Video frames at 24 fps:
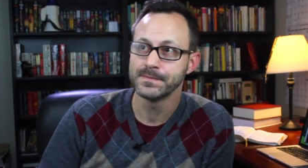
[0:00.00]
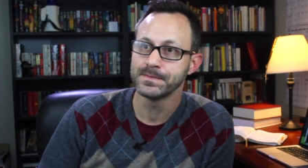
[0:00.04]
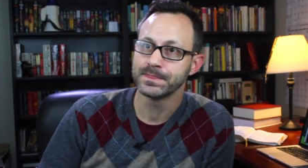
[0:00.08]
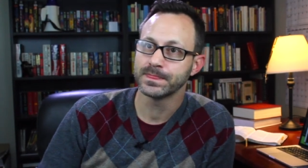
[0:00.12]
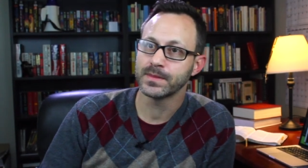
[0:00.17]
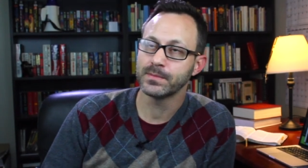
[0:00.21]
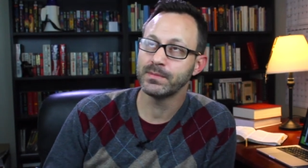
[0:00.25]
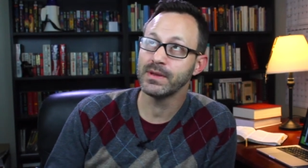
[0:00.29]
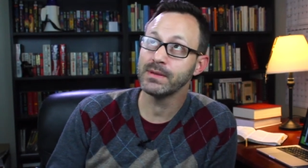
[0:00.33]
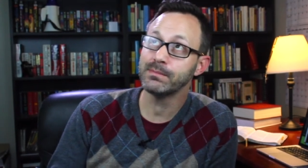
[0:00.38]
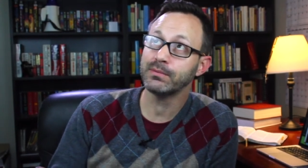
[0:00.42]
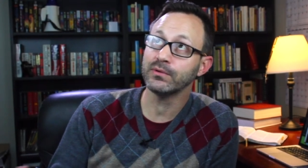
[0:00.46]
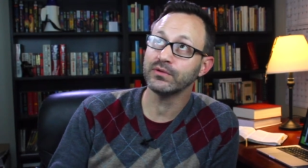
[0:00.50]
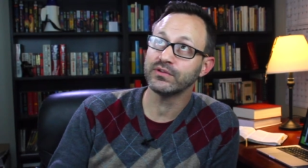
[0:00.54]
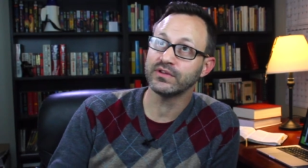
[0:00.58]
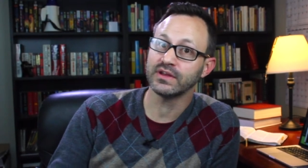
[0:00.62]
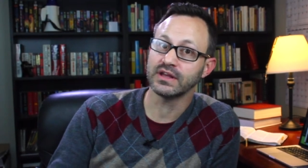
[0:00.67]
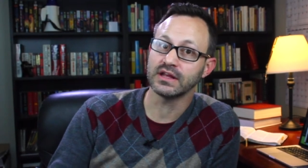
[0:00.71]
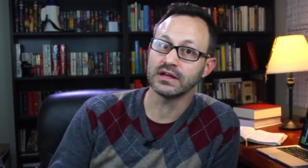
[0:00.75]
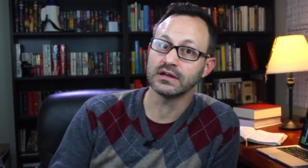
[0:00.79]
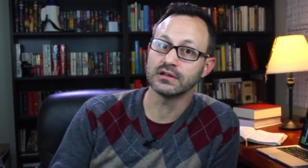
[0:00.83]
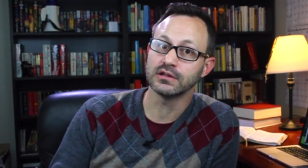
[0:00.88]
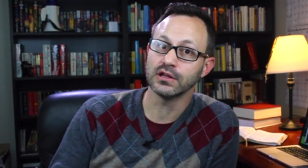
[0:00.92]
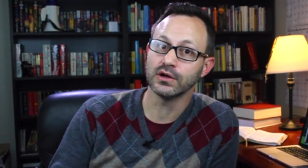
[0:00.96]
The people
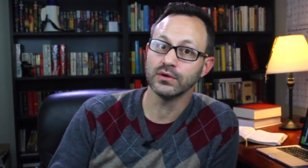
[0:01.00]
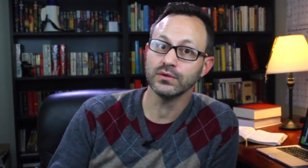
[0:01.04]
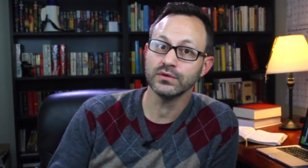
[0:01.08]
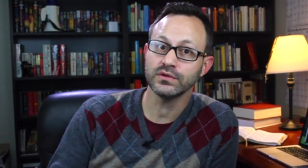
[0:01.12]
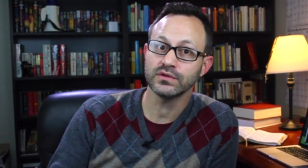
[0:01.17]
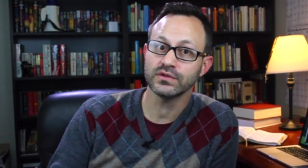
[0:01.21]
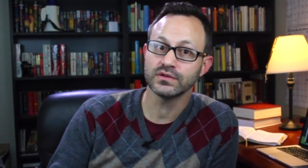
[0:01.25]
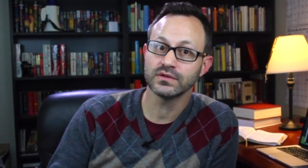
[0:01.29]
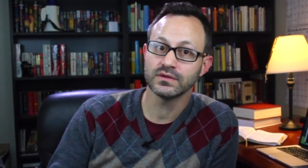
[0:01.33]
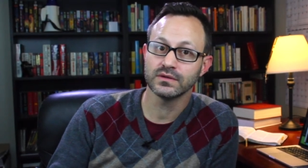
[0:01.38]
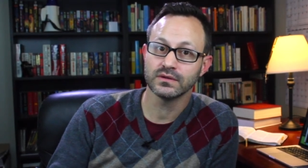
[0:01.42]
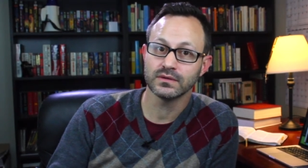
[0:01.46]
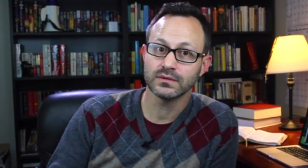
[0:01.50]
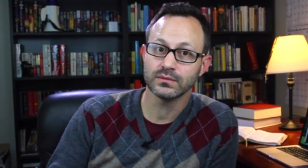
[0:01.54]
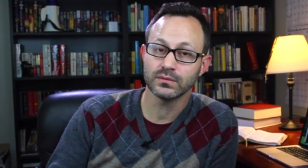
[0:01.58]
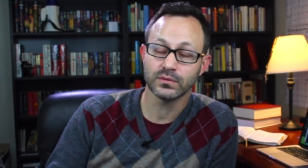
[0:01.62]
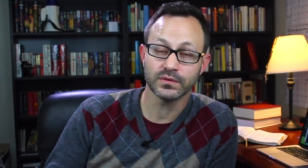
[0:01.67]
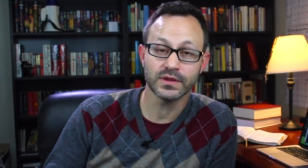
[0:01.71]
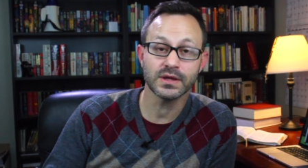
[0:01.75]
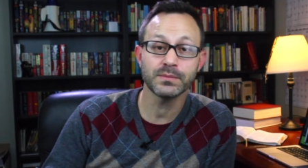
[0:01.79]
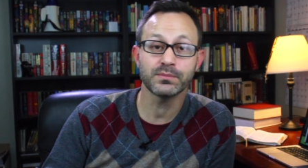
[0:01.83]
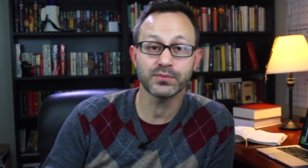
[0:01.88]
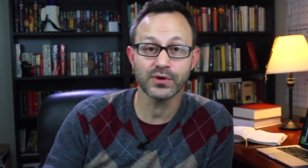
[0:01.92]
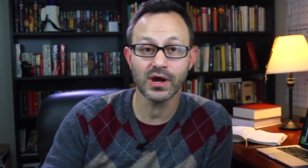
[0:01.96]
sitting close, well,
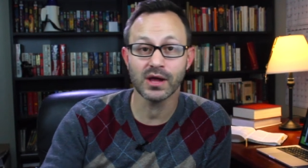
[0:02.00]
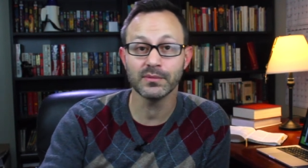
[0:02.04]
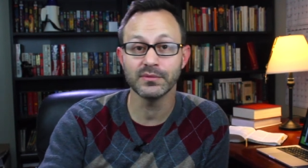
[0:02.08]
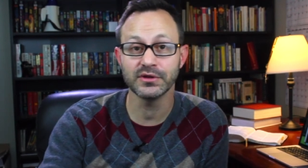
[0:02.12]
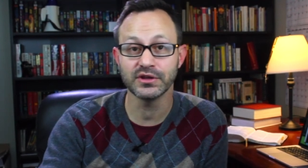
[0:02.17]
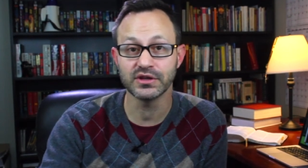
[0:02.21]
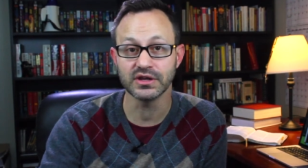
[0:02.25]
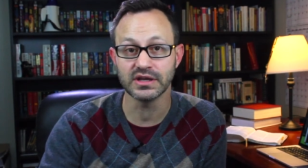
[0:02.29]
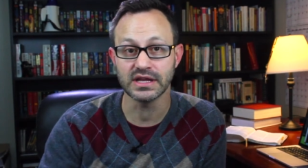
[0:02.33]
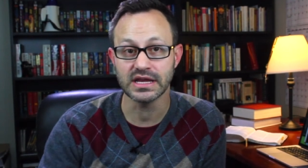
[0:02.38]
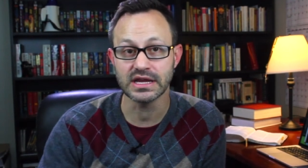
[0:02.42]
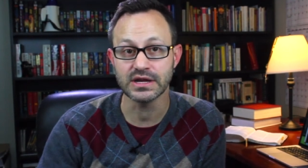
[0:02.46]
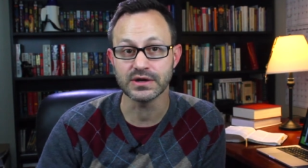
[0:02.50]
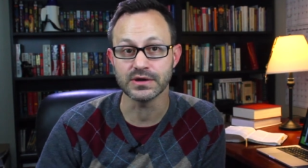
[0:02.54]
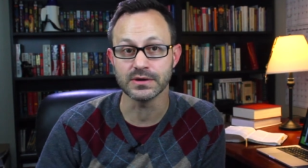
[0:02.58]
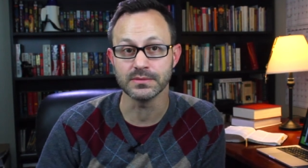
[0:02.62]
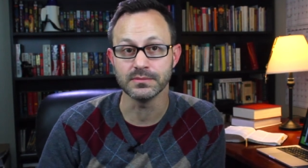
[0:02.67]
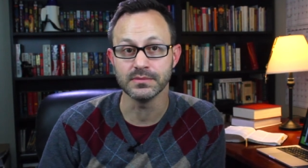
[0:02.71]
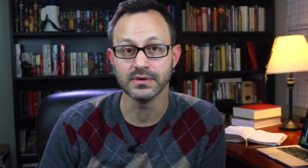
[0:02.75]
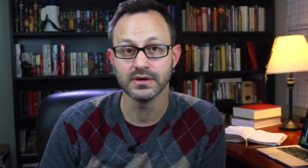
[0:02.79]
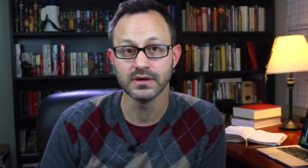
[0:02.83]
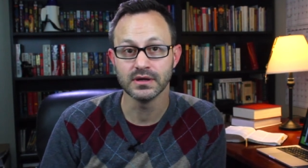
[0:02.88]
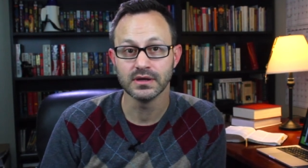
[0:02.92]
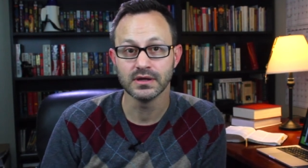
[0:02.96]
they probably could hear
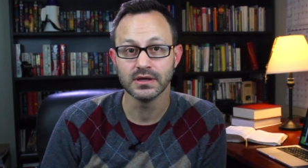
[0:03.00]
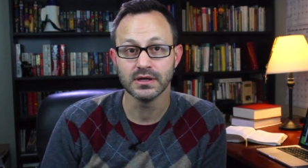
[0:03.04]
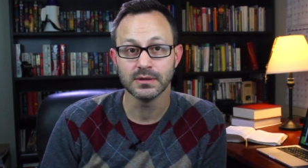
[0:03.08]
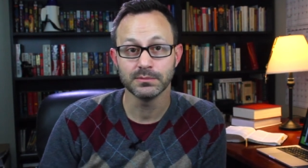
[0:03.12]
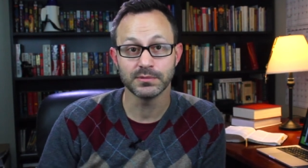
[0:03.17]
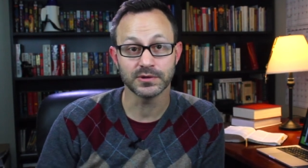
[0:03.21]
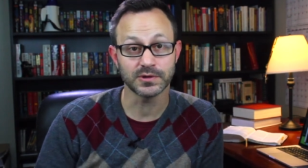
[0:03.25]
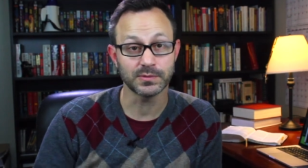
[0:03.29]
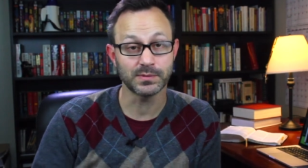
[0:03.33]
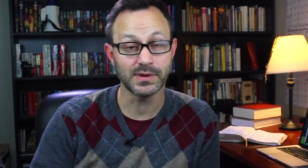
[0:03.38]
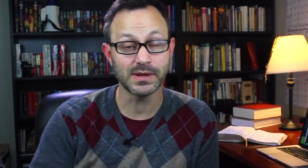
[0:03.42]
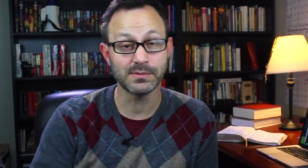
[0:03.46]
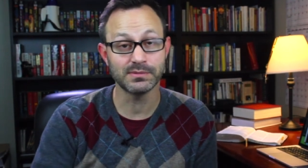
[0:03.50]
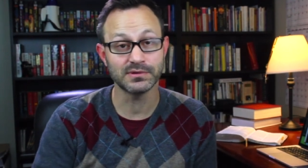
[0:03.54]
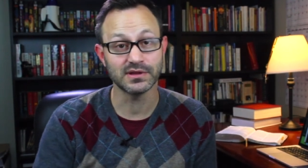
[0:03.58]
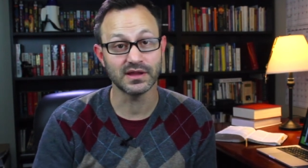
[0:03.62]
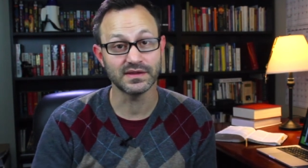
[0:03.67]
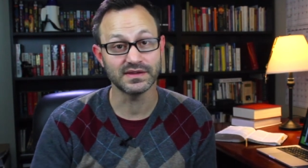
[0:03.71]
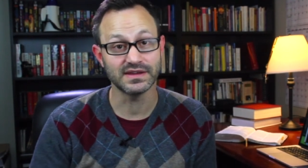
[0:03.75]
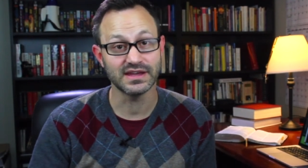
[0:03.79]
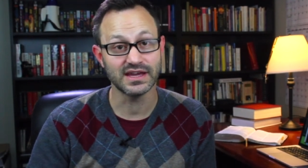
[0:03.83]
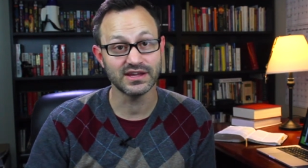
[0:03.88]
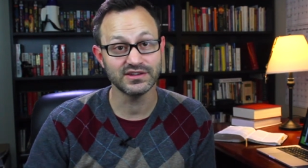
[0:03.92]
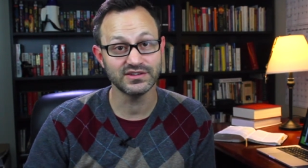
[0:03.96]
him, but the people
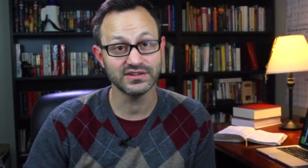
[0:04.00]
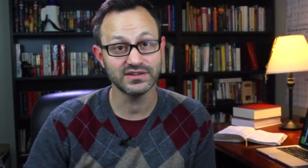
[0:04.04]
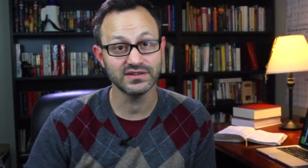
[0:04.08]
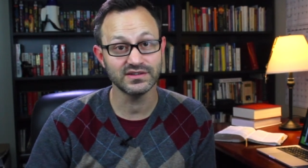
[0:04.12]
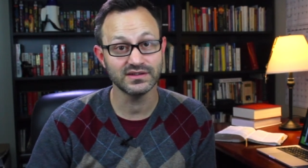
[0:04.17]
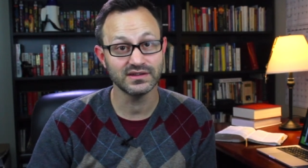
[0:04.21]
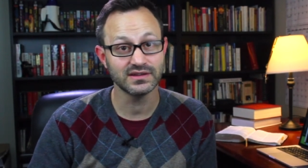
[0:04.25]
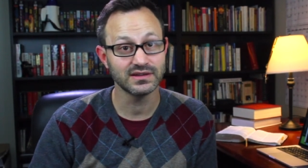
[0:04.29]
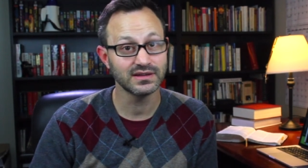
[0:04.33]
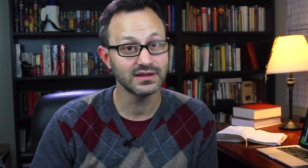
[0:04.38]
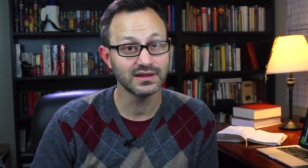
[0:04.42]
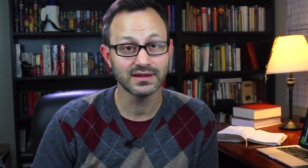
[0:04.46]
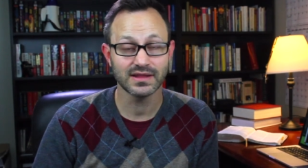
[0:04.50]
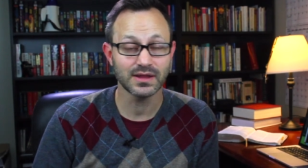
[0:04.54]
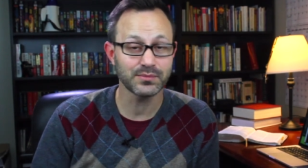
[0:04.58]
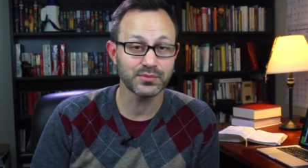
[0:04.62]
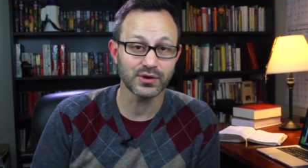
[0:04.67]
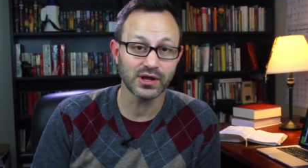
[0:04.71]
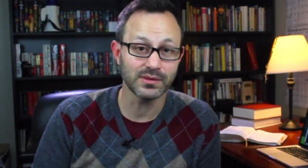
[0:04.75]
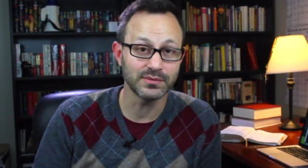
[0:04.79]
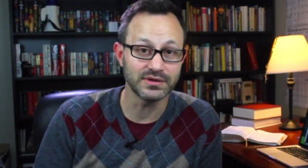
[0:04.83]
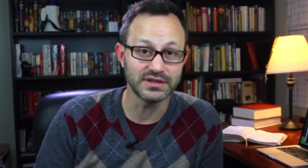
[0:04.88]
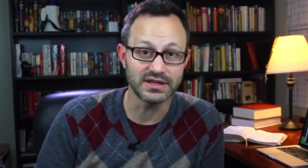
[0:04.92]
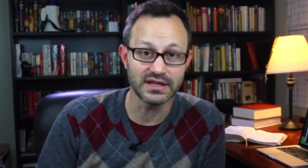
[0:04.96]
on the edges, they
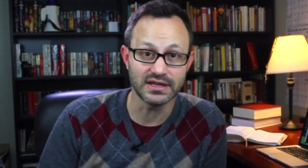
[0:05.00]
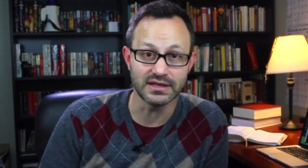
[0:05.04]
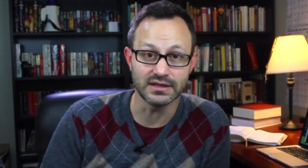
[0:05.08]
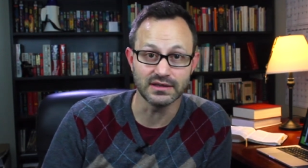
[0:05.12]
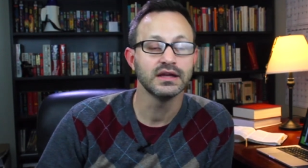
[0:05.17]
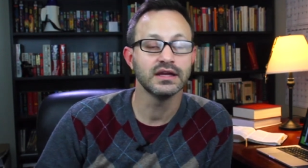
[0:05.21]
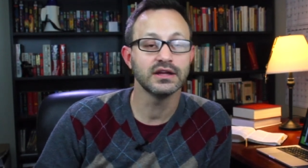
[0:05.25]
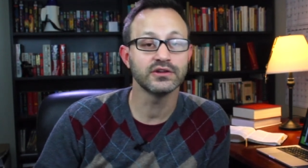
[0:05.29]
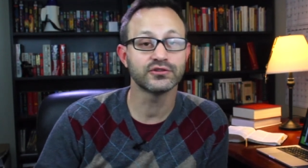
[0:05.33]
probably didn't.